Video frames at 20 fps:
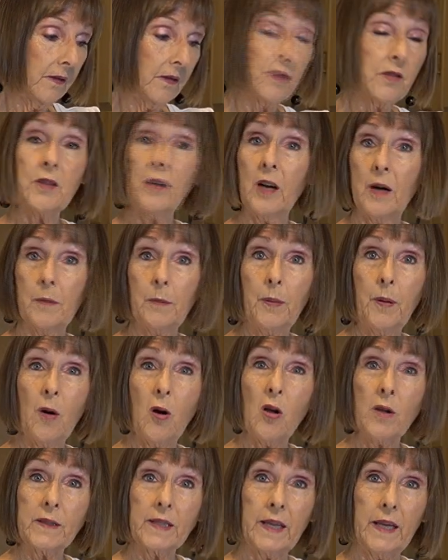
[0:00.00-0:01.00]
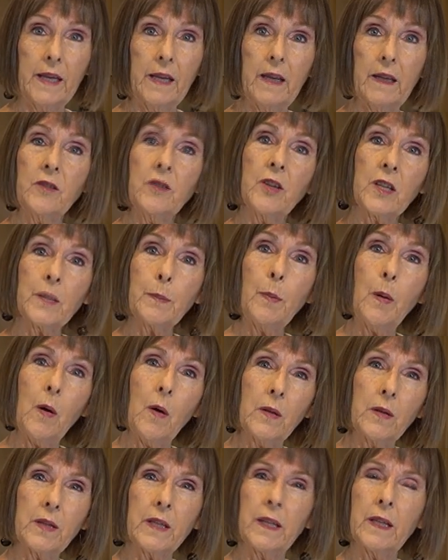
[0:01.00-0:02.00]
Start pulsing. Just
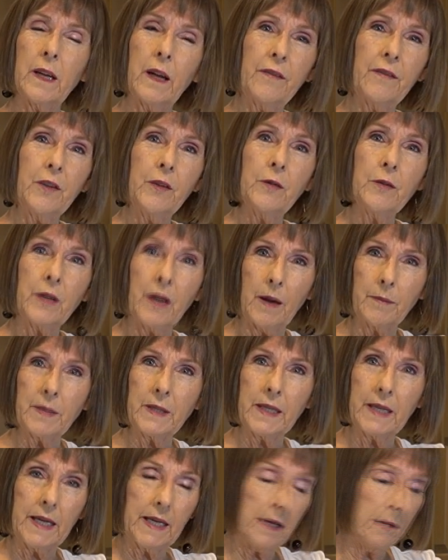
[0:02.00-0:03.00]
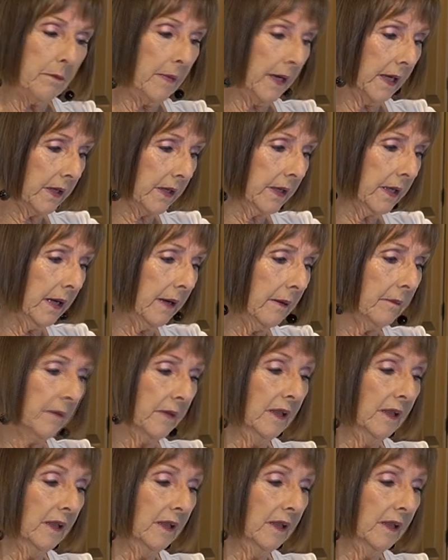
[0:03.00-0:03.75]
pulse it a few times to get it mixed up.